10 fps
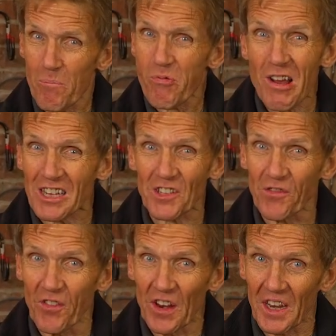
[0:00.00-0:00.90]
press
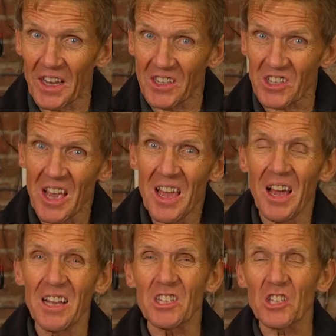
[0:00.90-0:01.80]
fittings.
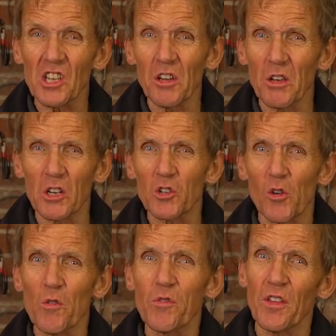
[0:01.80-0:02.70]
And to tell you the
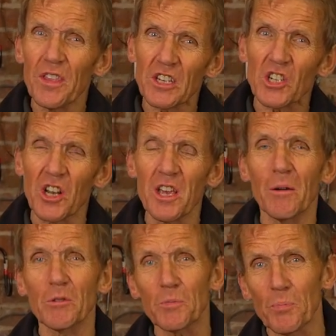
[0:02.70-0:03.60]
truth, initially I
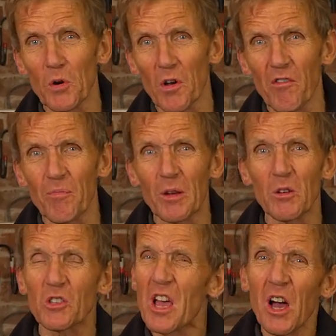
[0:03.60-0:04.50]
was put off
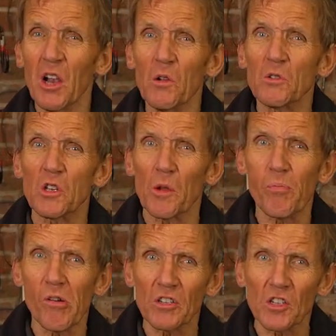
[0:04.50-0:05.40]
because I looked at the
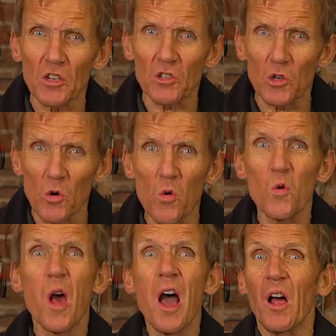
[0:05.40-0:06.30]
price of the
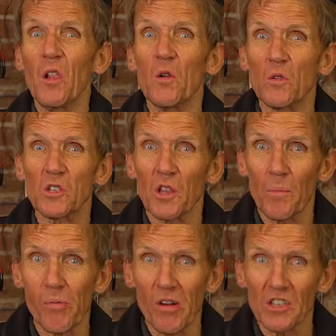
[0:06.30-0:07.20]
tool, I looked at the
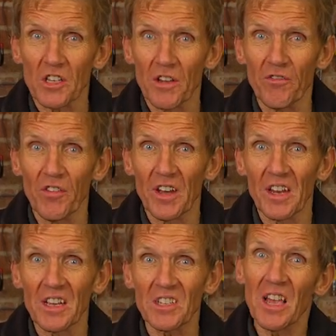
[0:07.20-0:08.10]
price of the
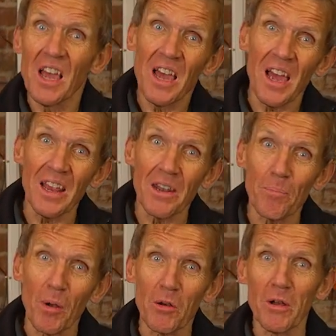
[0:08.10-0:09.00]
fittings, and the
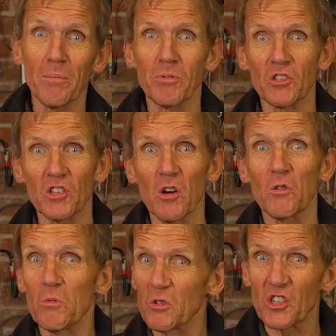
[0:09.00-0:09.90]
blow lamp and
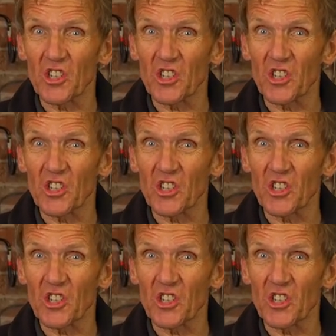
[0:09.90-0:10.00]
solder was